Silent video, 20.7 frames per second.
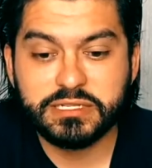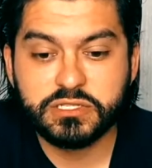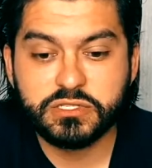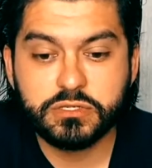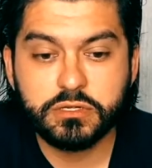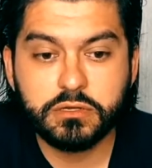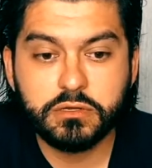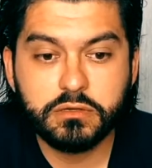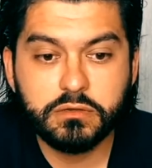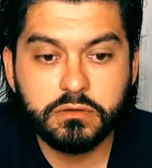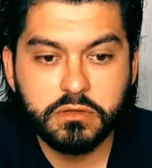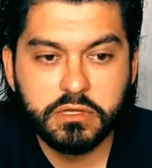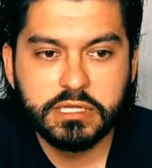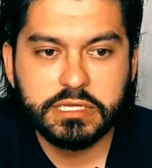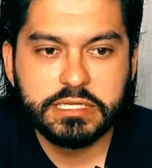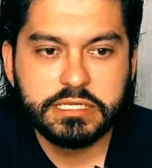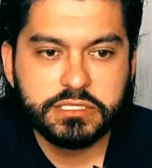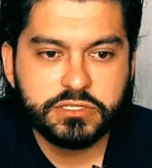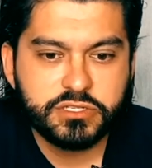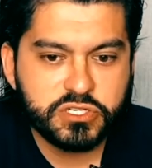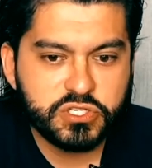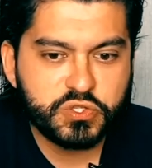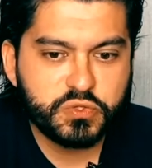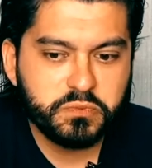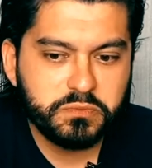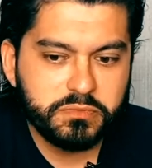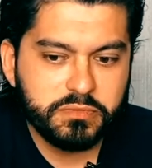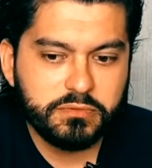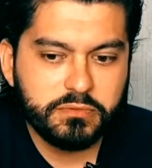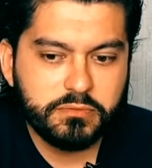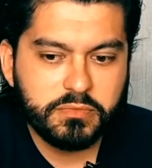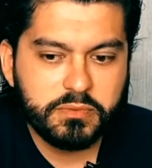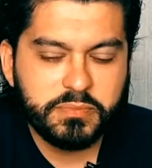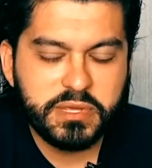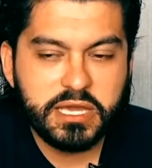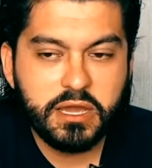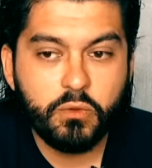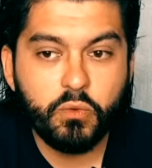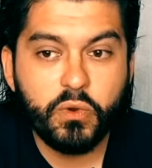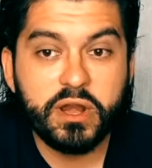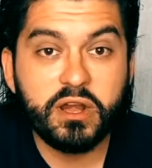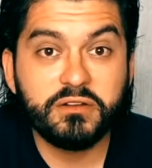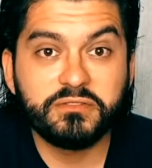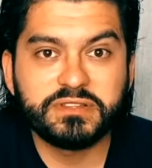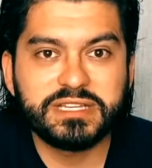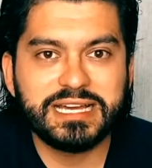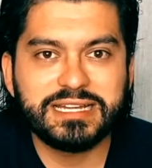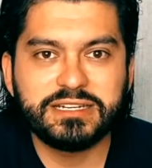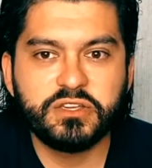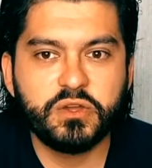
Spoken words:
So just be aware of that.